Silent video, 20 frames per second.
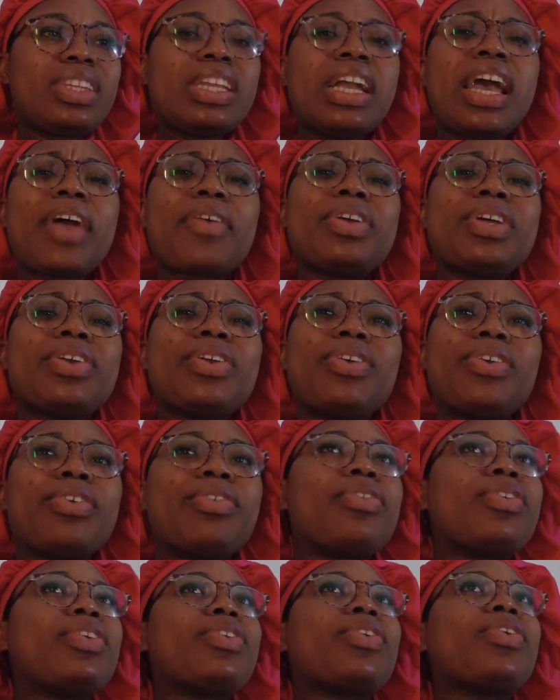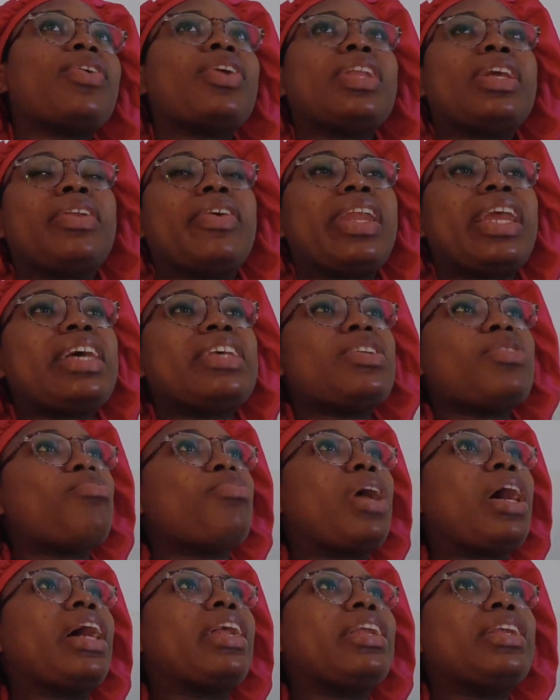I really don't know what to call it. Whether it's a
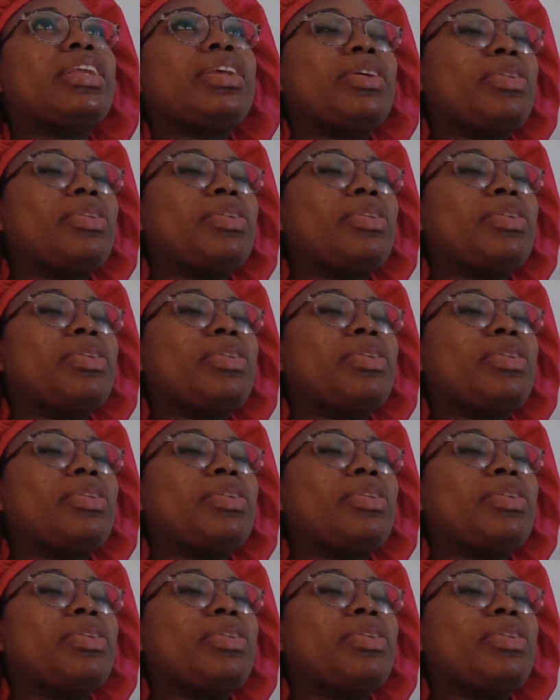brand,